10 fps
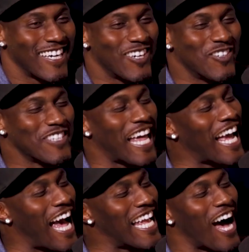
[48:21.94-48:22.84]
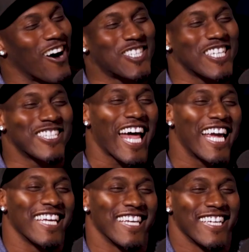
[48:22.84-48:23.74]
I don't like how y'all just
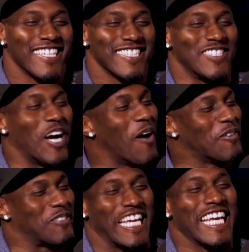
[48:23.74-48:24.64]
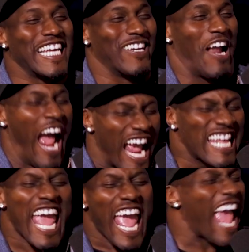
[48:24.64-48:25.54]
like double team.
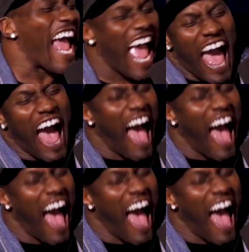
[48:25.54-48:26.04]
Yeah.